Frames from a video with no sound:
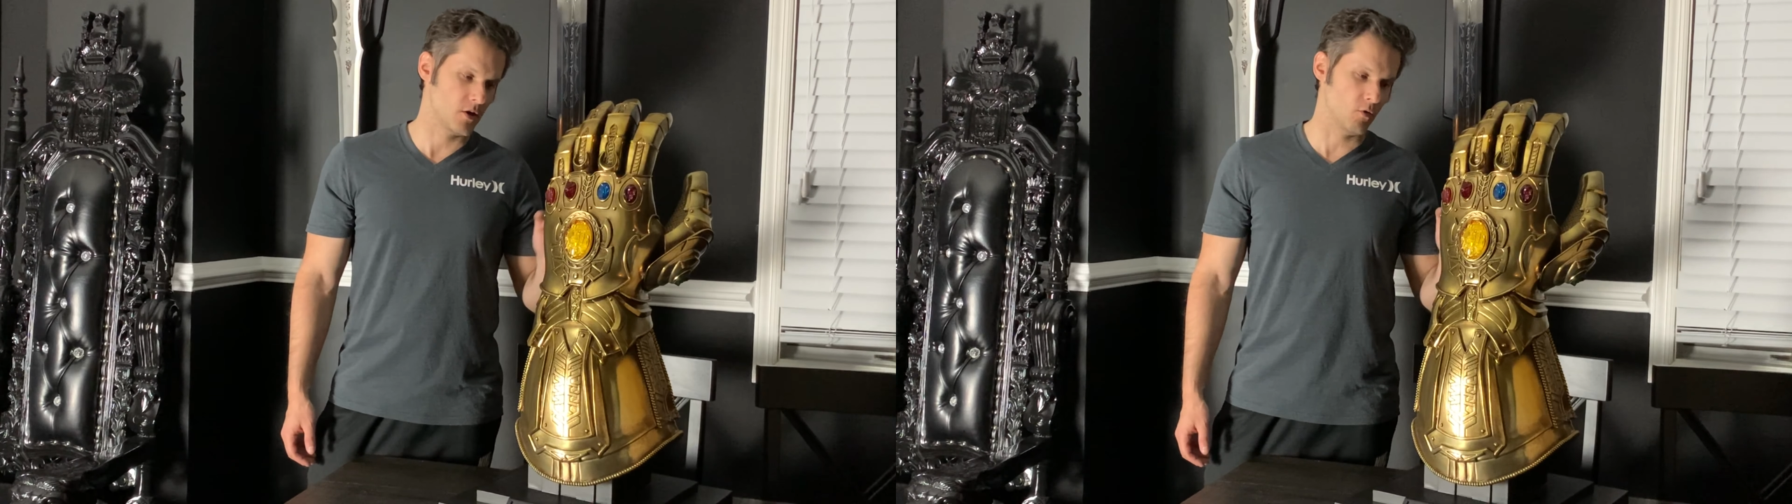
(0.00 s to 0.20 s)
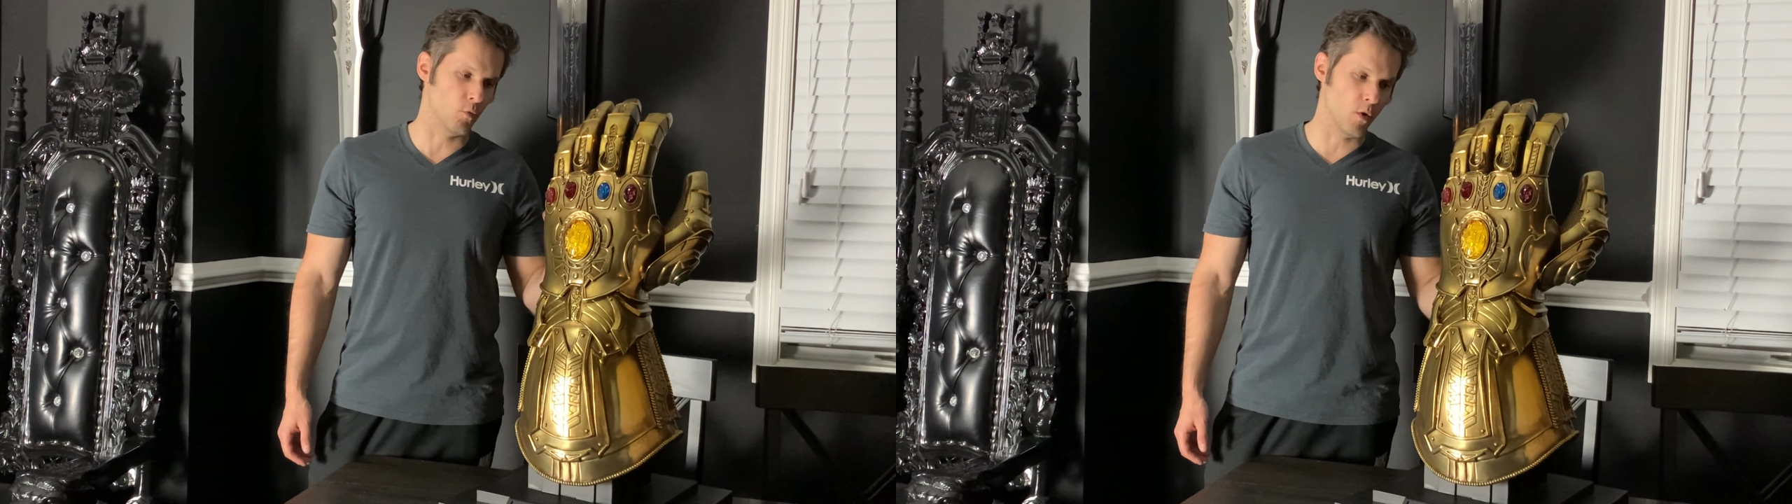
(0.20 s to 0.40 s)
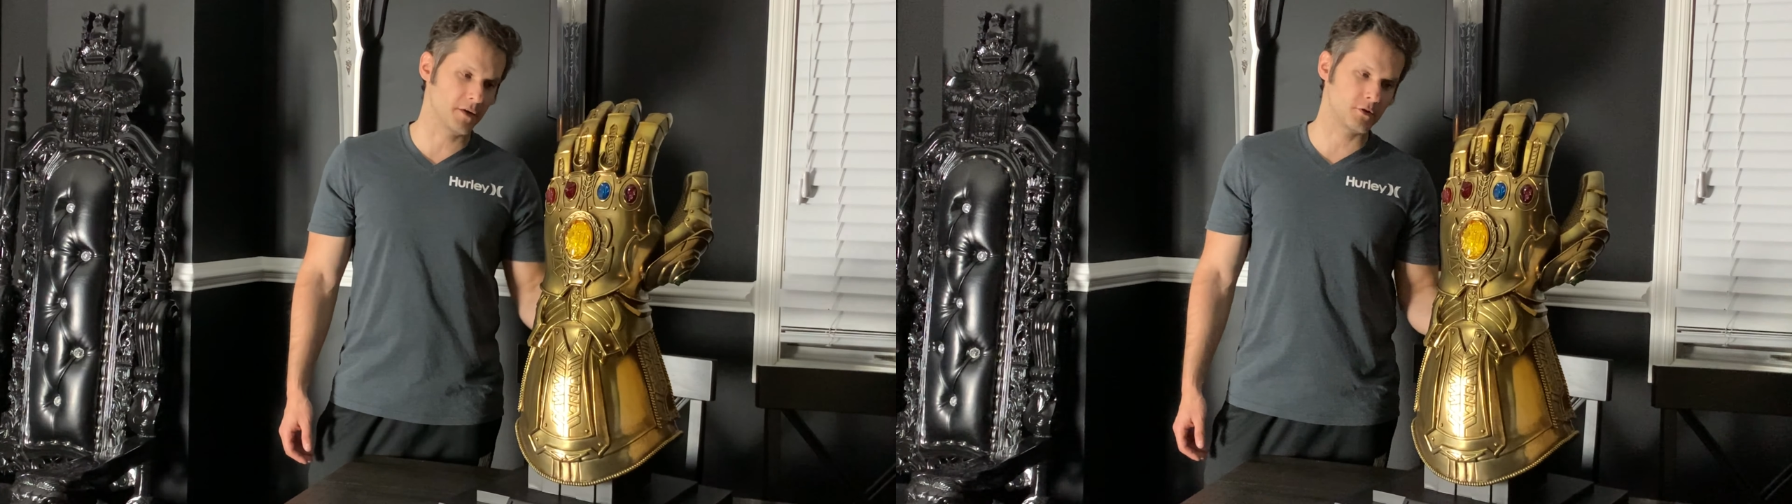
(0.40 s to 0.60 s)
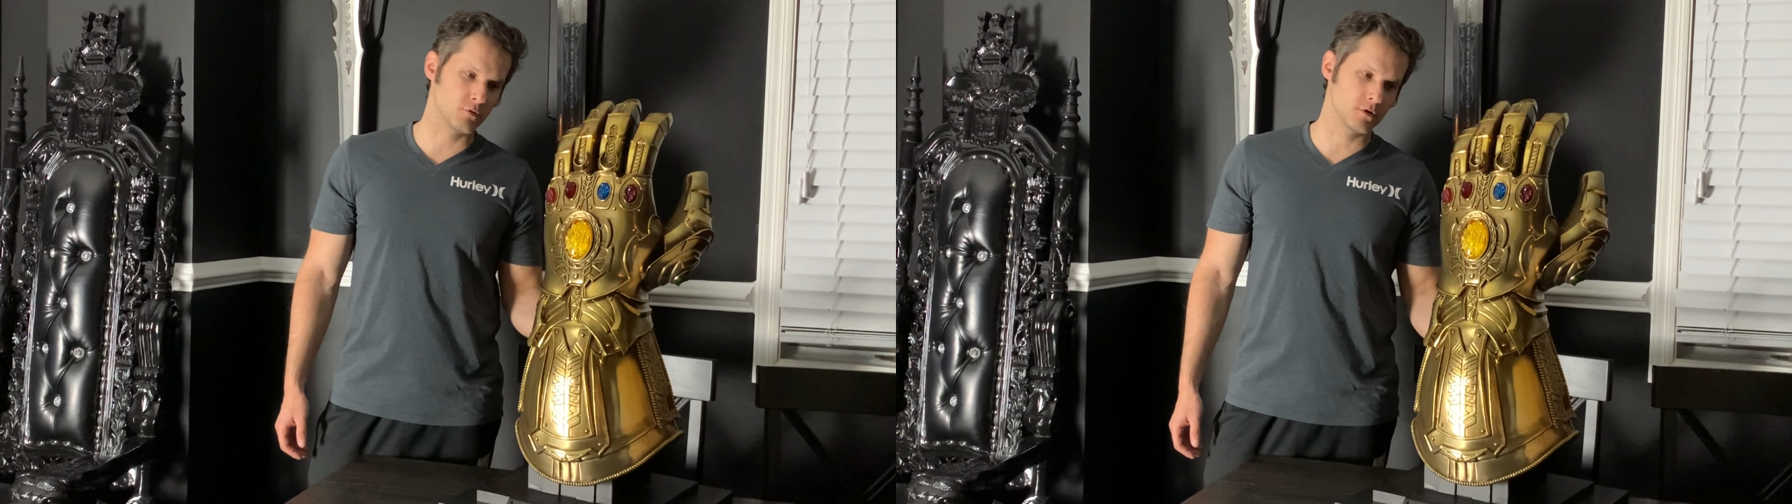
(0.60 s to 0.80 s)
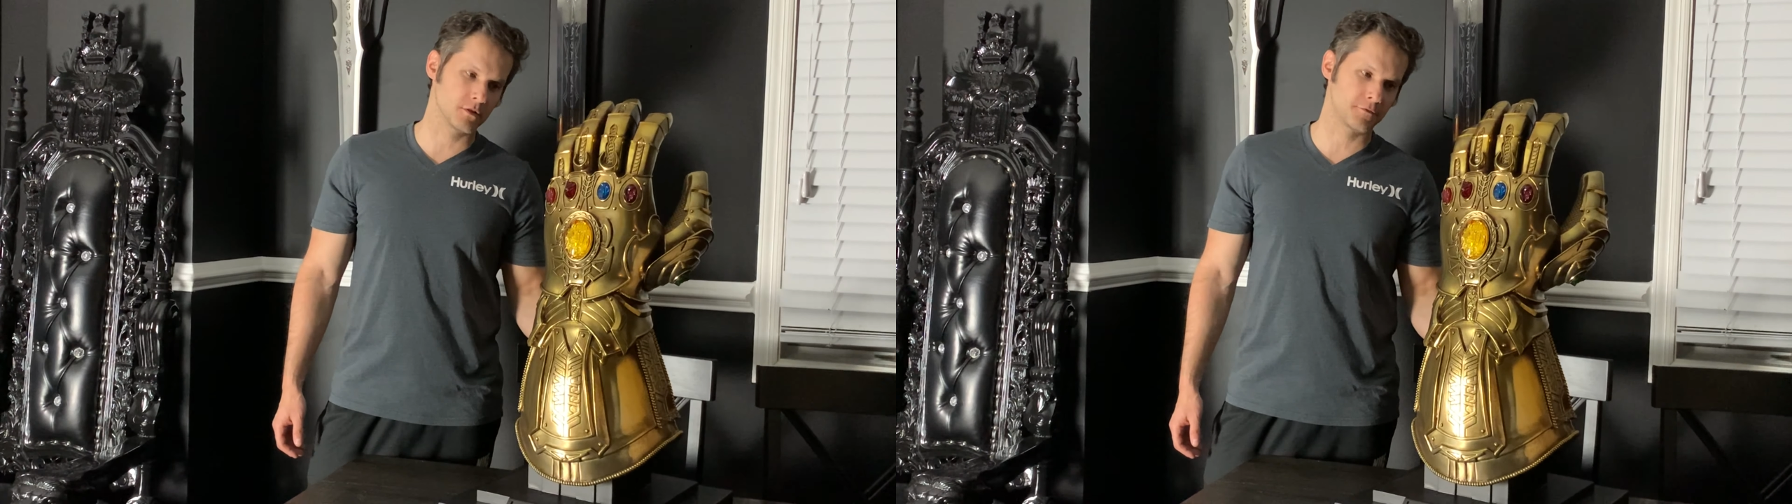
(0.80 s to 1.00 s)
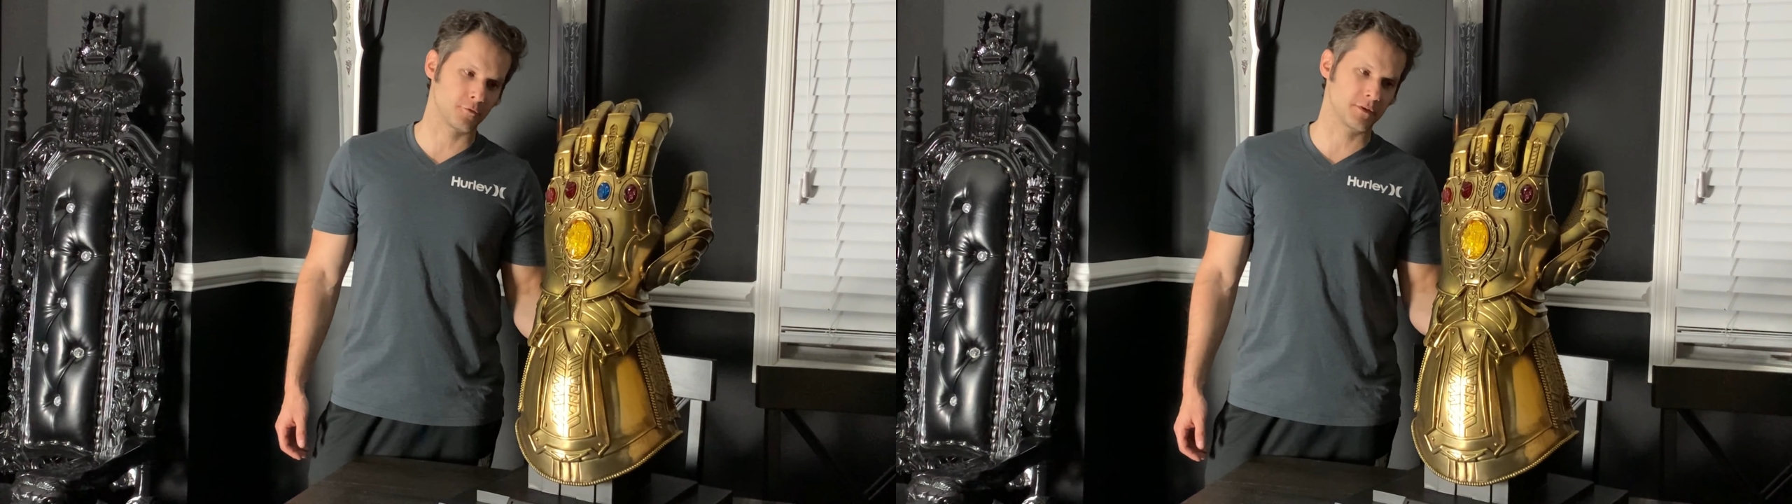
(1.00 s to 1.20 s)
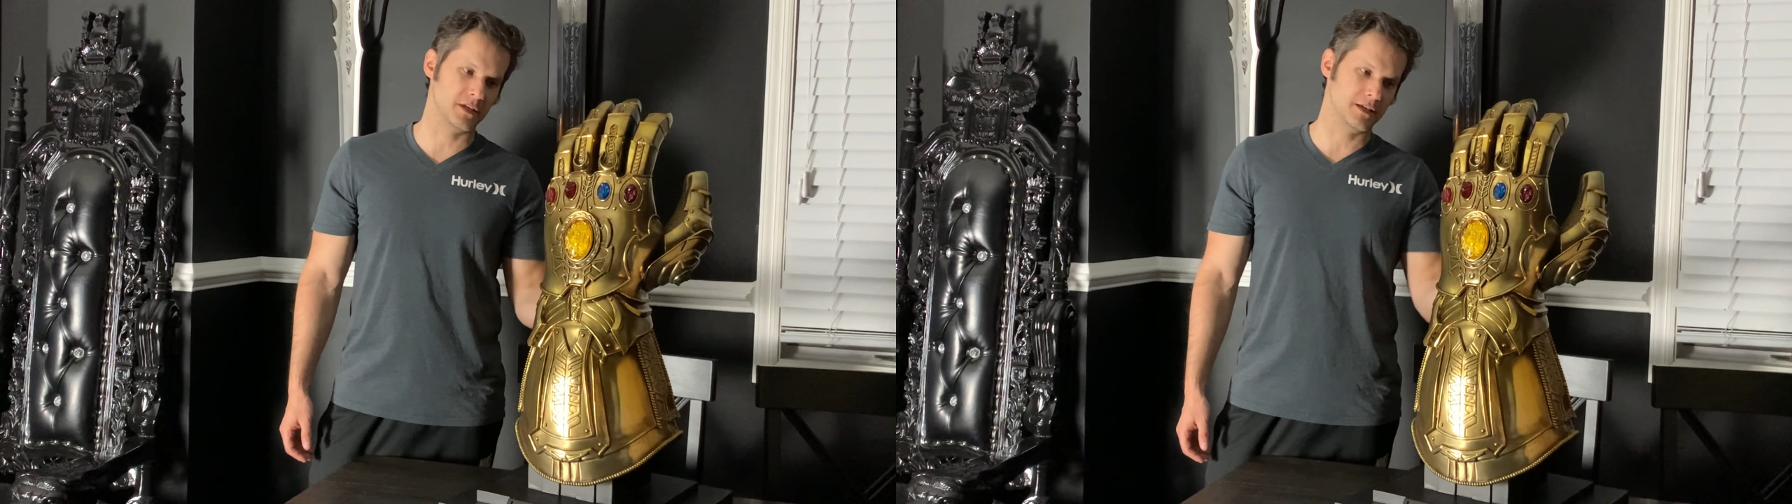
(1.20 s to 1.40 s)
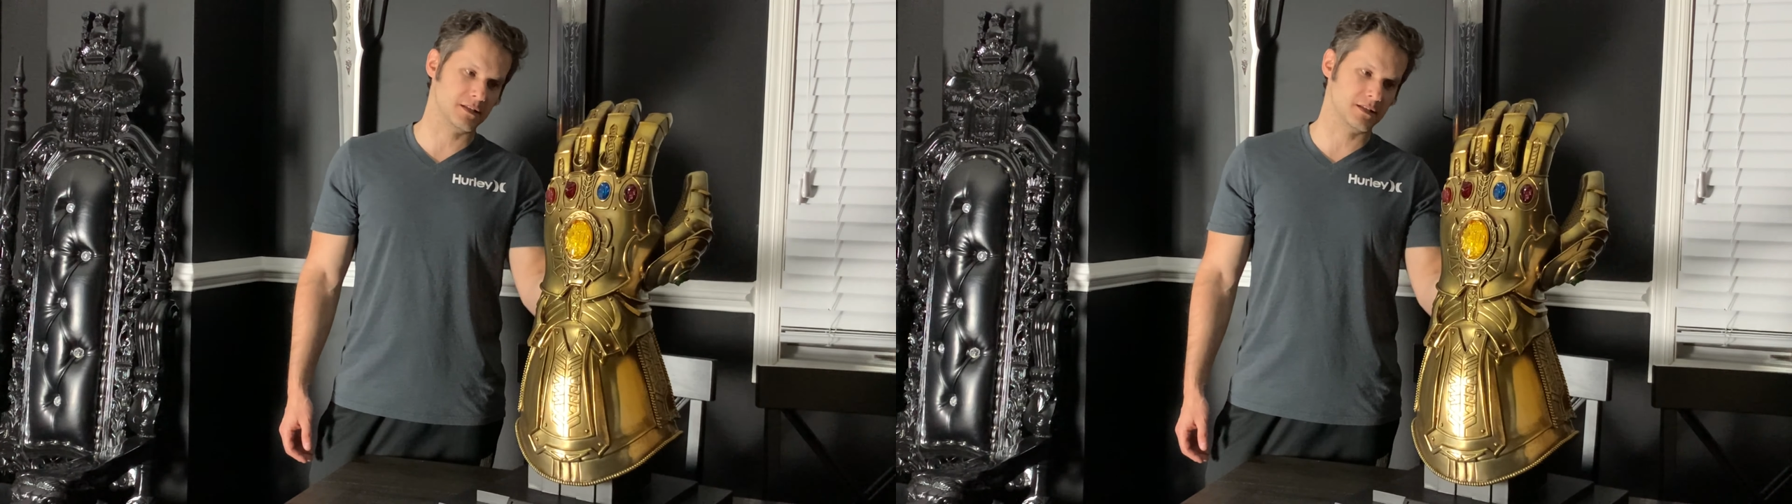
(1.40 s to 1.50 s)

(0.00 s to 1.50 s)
One cord for the